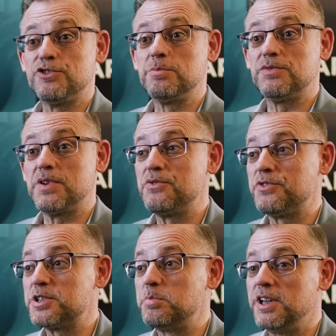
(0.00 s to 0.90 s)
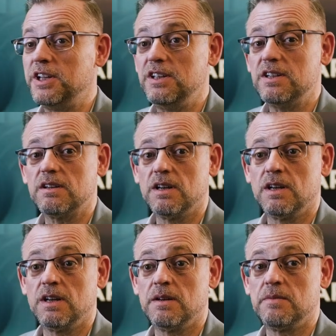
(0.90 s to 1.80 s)
From the very first beginning,
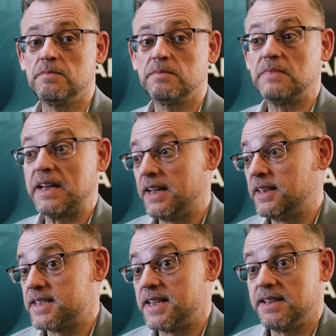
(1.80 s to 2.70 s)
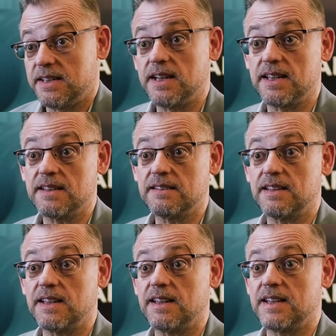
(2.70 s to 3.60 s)
again, as
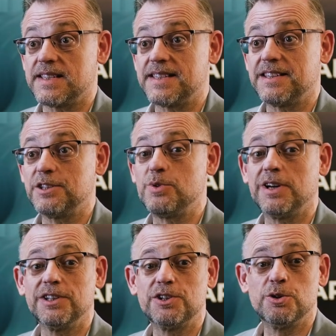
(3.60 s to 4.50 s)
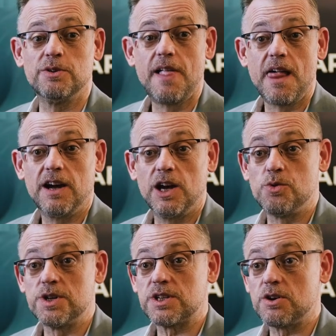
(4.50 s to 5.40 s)
I said a while ago, I
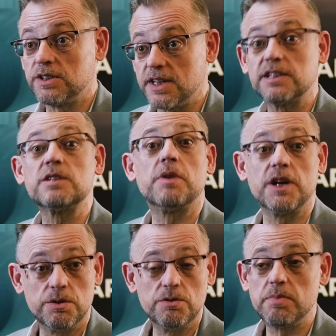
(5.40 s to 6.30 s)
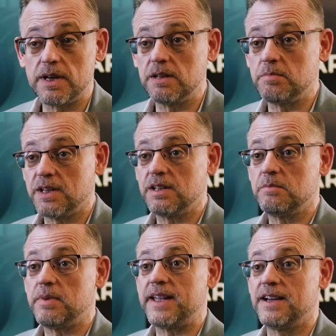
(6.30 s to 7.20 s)
was contacted by you,
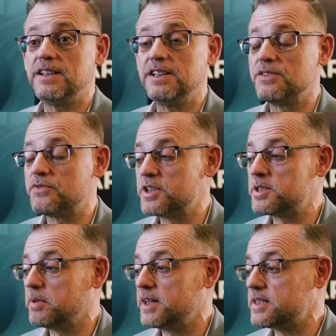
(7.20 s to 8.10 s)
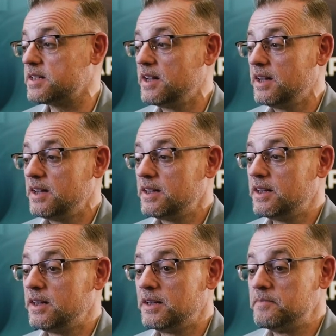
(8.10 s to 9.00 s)
by Anna in the first place.
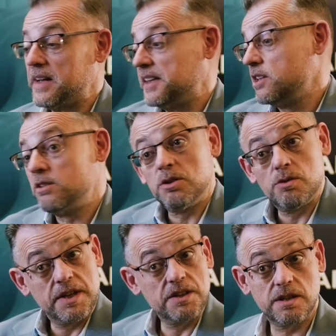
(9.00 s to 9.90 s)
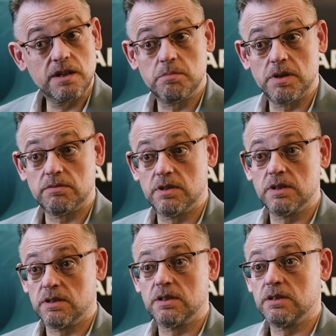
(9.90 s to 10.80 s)
I didn't know anything about
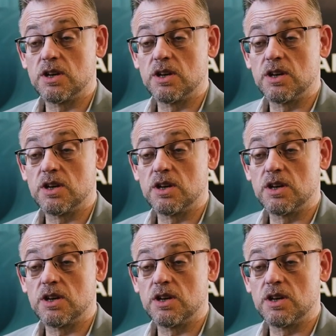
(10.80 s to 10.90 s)
the